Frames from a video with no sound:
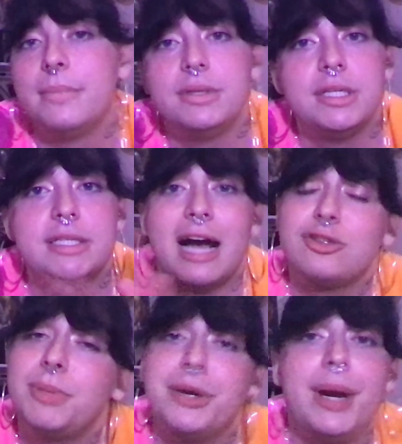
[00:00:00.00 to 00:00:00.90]
this house
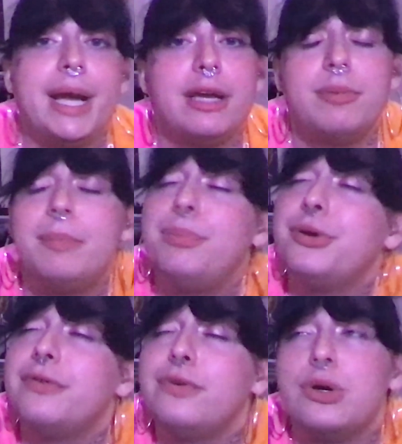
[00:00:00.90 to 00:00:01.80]
would be great. It would be
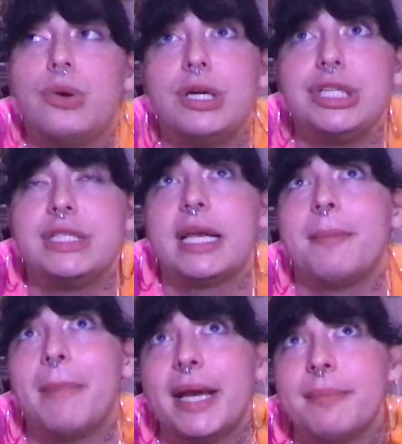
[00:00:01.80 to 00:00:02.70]
beautiful and gorgeous.
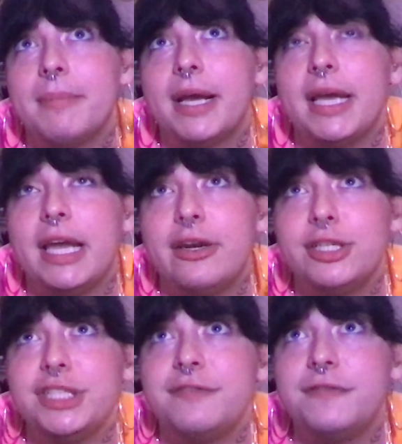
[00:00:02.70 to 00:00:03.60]
Like my my
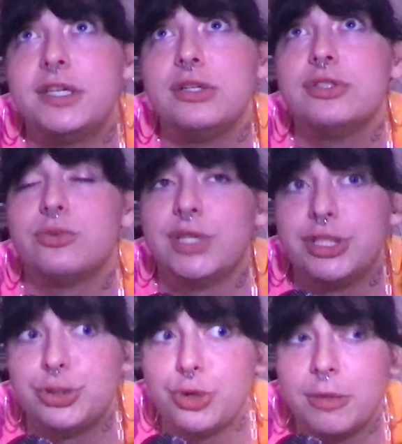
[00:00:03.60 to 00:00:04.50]
energy feels
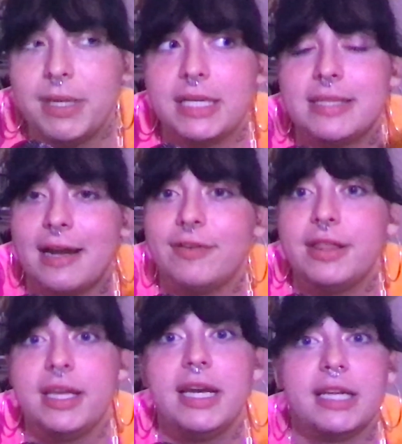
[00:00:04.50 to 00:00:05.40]
restored because
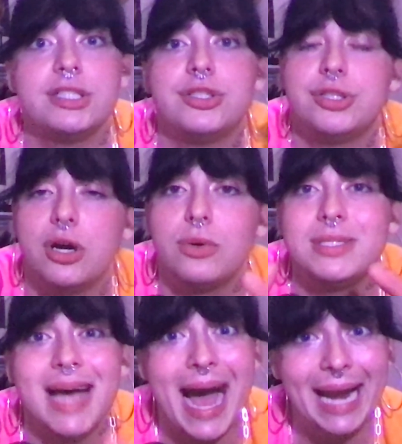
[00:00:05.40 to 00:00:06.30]
everything is so
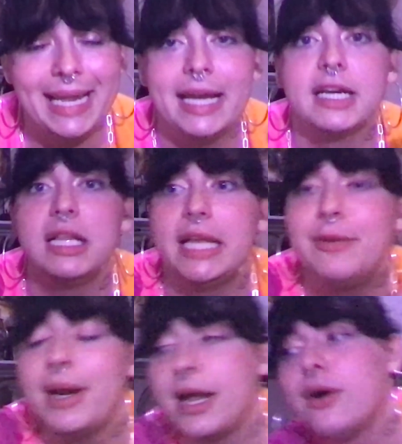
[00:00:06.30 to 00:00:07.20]
tidy and clean
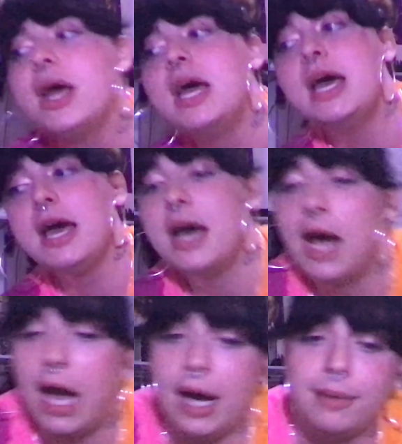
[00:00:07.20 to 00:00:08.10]
right now.
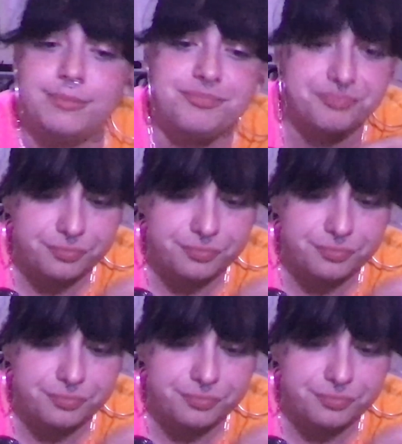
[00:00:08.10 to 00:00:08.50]
Um